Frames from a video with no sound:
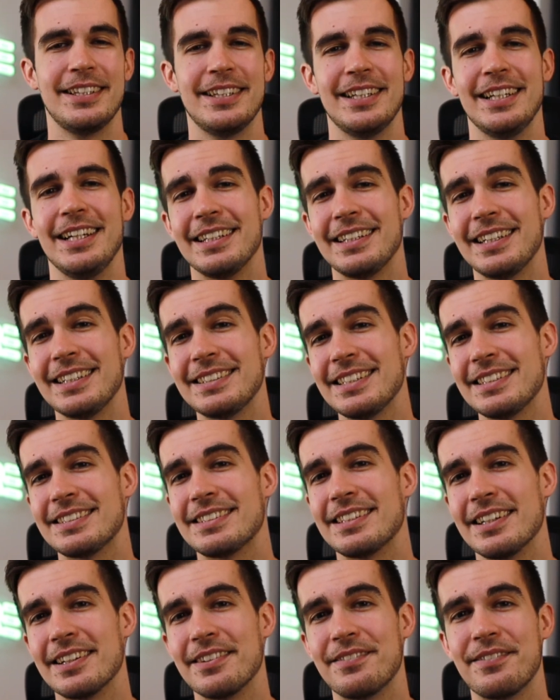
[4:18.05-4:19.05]
This is
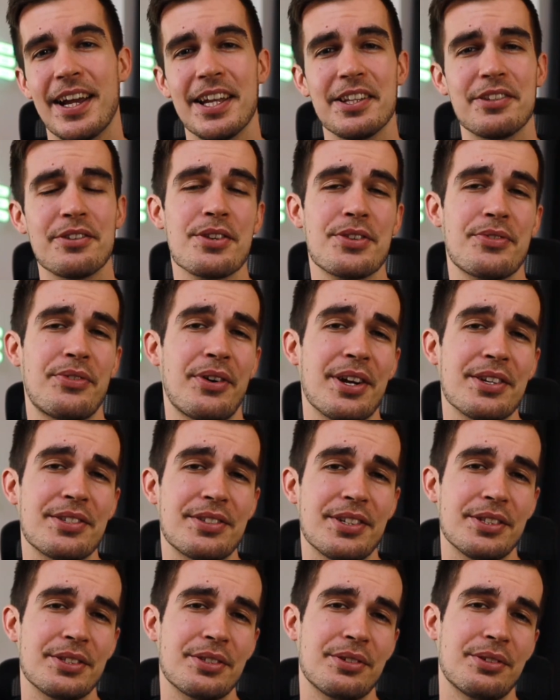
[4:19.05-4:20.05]
great news for Estate
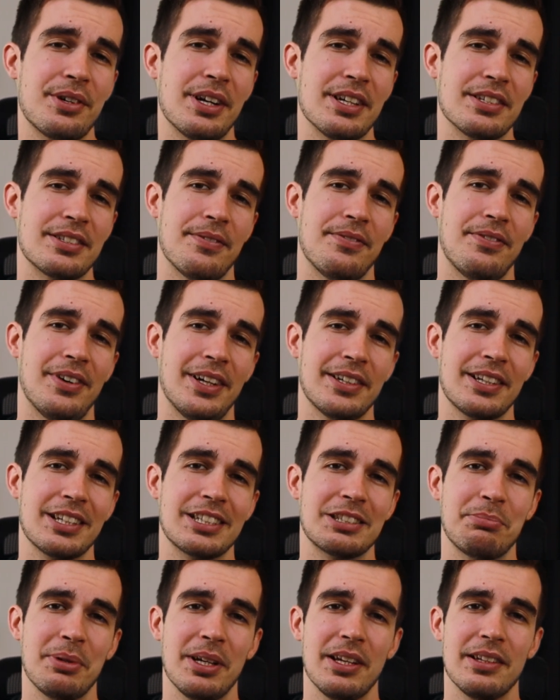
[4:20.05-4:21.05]
Guru as the funding
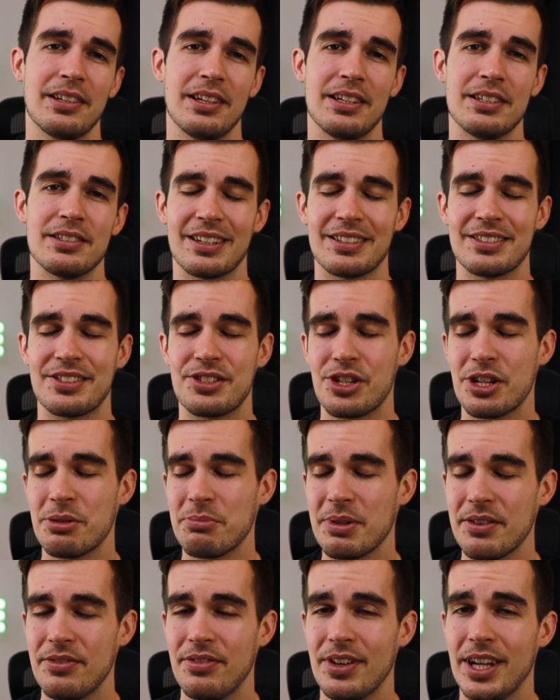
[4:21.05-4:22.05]
speed is extremely
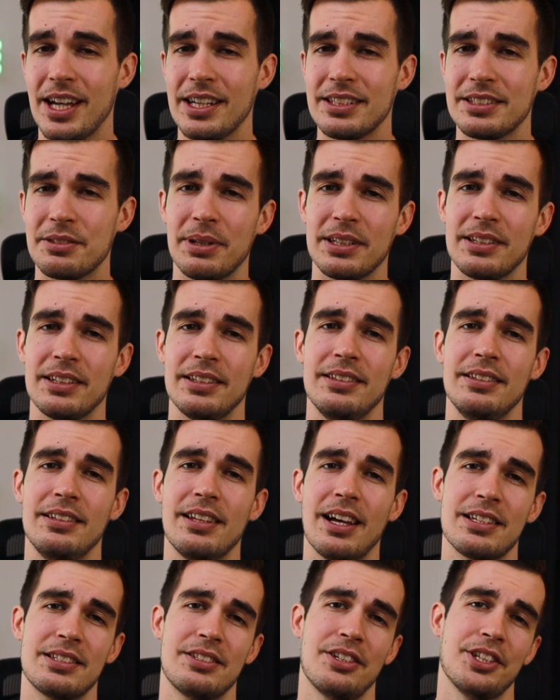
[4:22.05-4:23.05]
fast, but it does
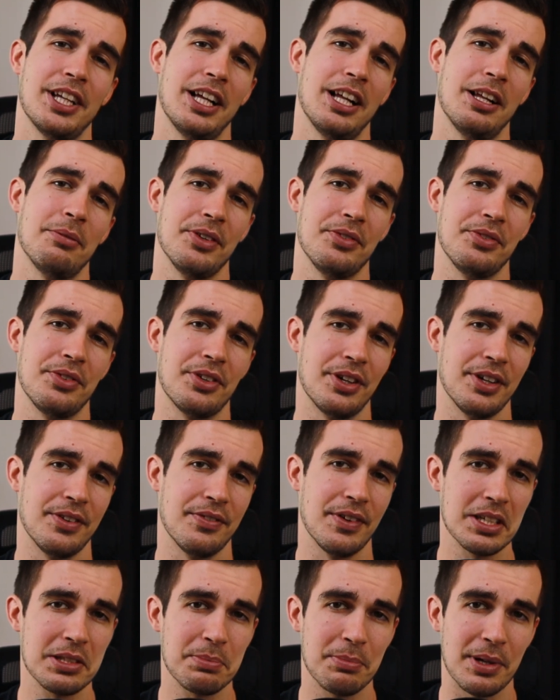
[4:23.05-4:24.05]
not help with your
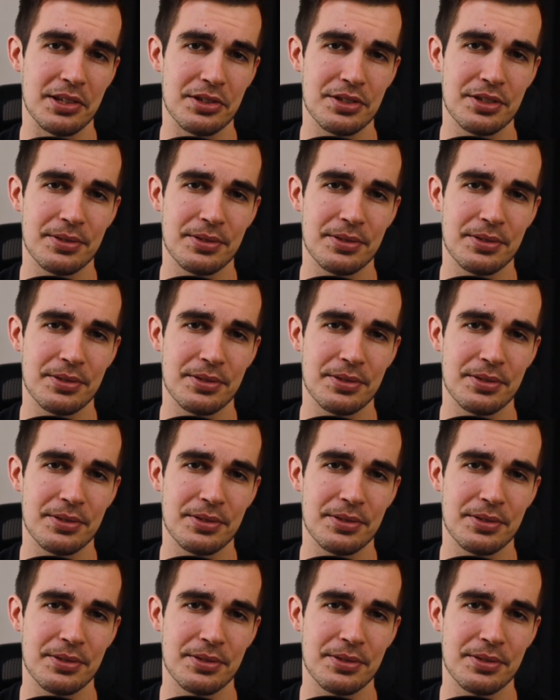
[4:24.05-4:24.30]
investments.